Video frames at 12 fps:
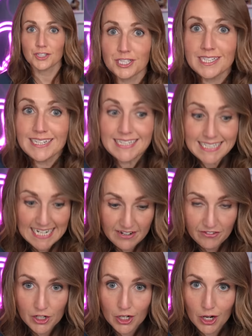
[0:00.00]
She didn't
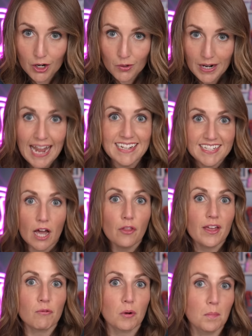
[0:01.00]
even know until
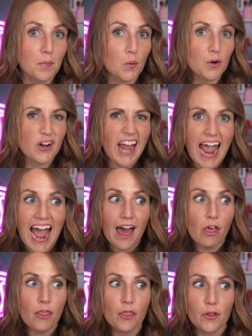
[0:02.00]
they were born
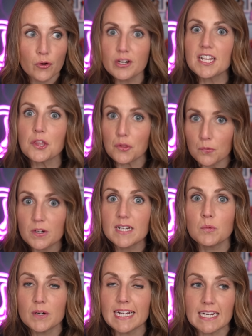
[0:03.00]
at
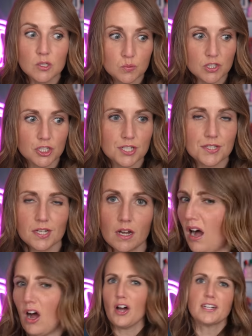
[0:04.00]
33 weeks, which is
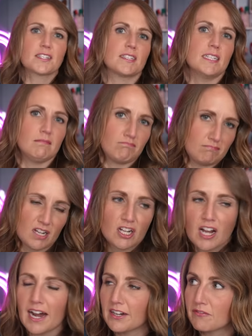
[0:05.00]
honestly
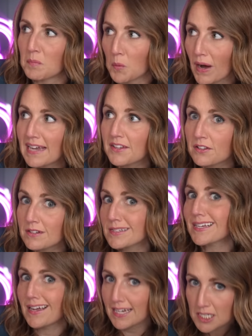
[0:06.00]
kind of
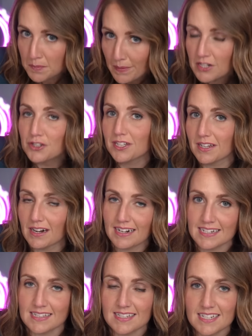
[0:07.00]
miraculous, especially in the
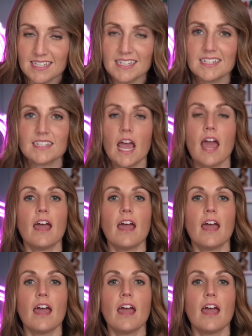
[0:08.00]
1960s,